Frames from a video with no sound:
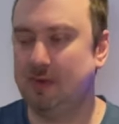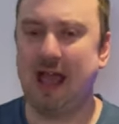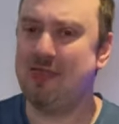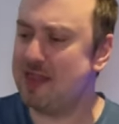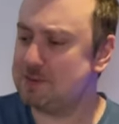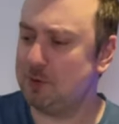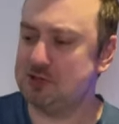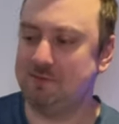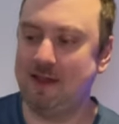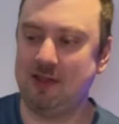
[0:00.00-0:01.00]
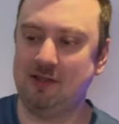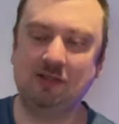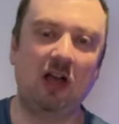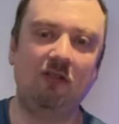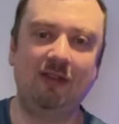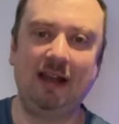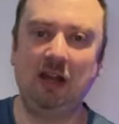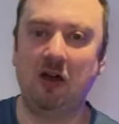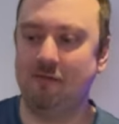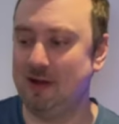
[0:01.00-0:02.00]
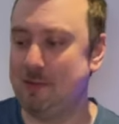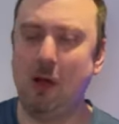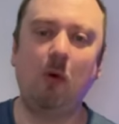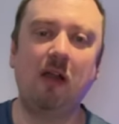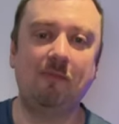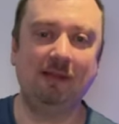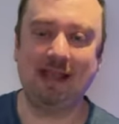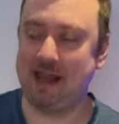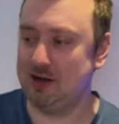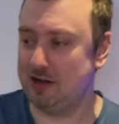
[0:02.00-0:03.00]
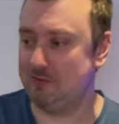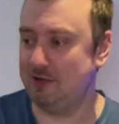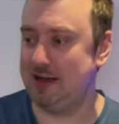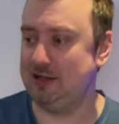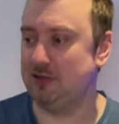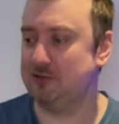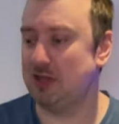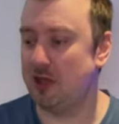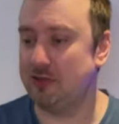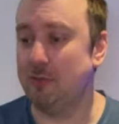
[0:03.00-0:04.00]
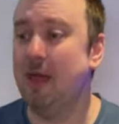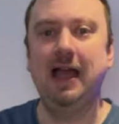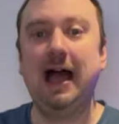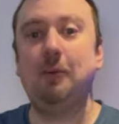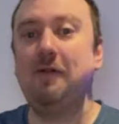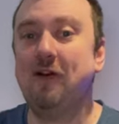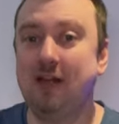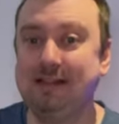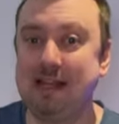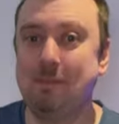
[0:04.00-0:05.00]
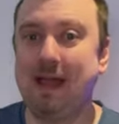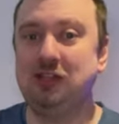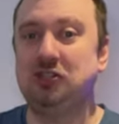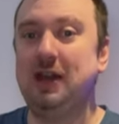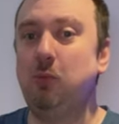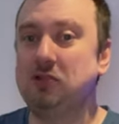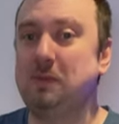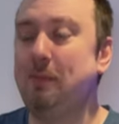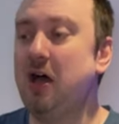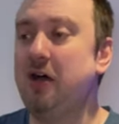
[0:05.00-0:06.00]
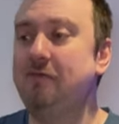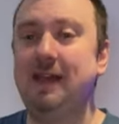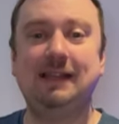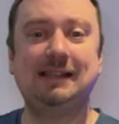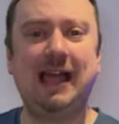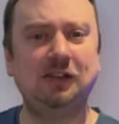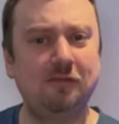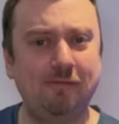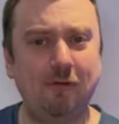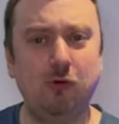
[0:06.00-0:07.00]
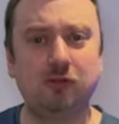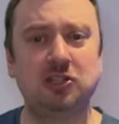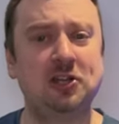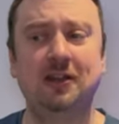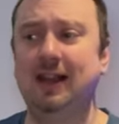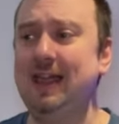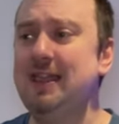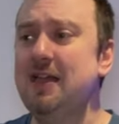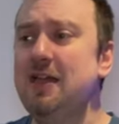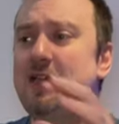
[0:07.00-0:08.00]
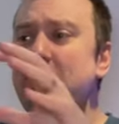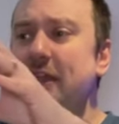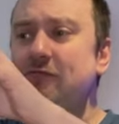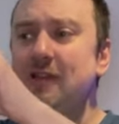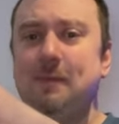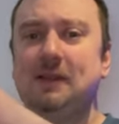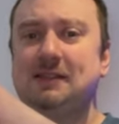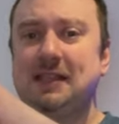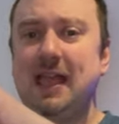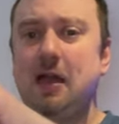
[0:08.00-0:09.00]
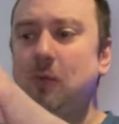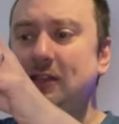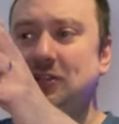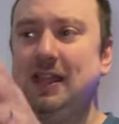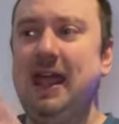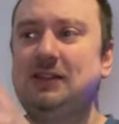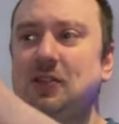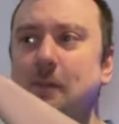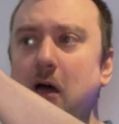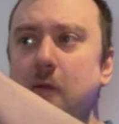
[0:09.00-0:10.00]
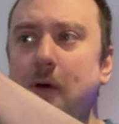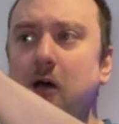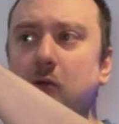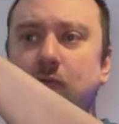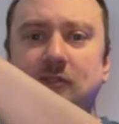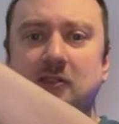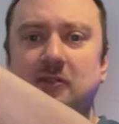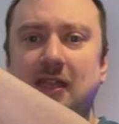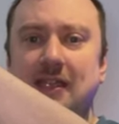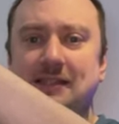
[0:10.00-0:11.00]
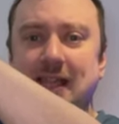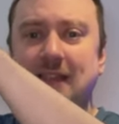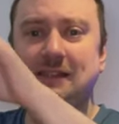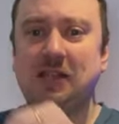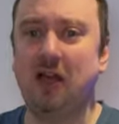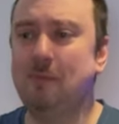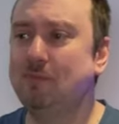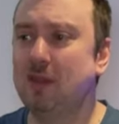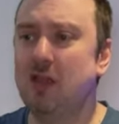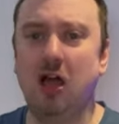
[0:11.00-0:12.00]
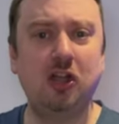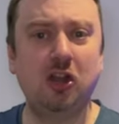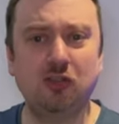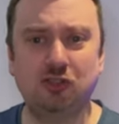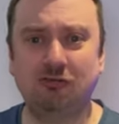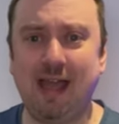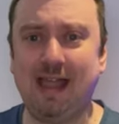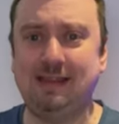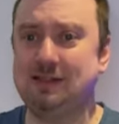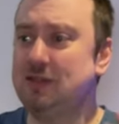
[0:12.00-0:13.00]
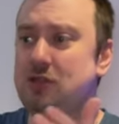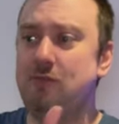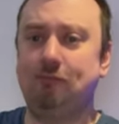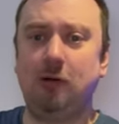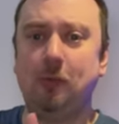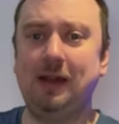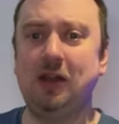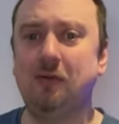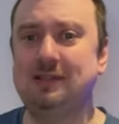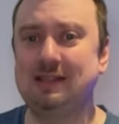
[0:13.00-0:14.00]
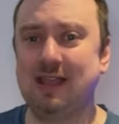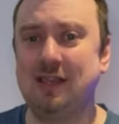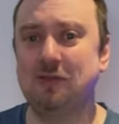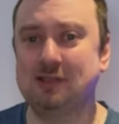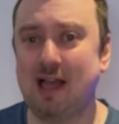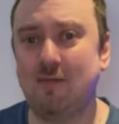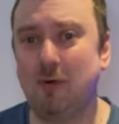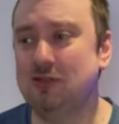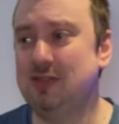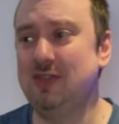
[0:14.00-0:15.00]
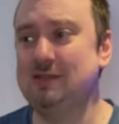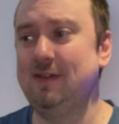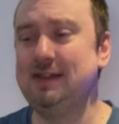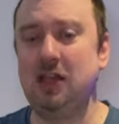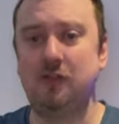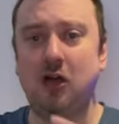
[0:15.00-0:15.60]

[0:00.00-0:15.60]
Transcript: And these plush figures are really lovely. My wife particularly really does like them. However, I did mention it wasn't perfect, and unfortunately, the ribbons here, which connect the mobile to the center, are not straight. You probably noticed that yourself watching this video.